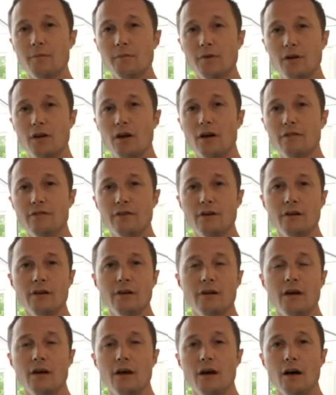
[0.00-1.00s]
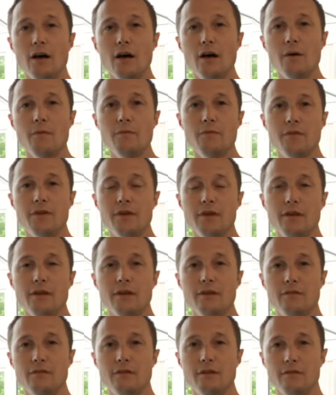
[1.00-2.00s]
cover
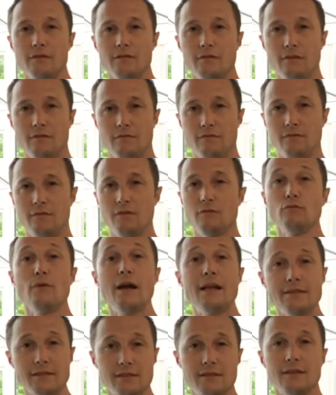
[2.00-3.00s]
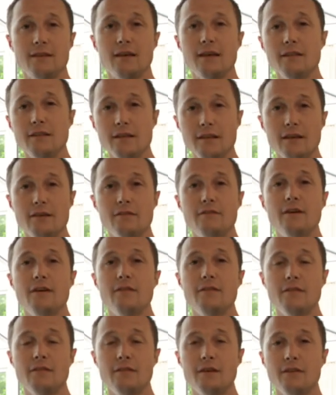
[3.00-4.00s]
the rent in the
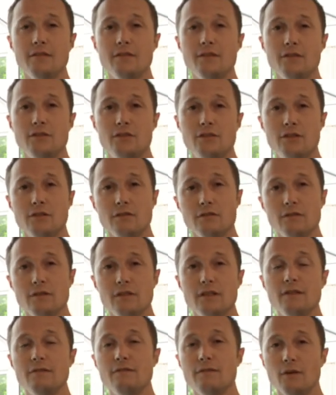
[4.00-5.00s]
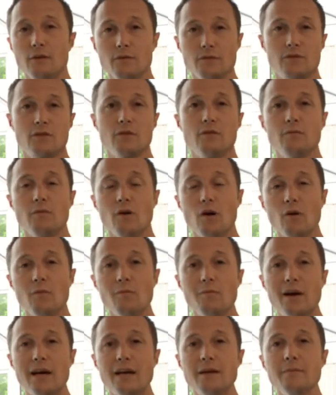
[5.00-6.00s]
event that the student defaults
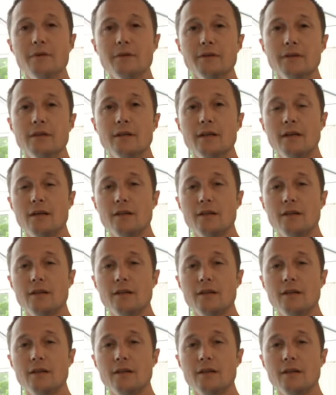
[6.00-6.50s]
on payment.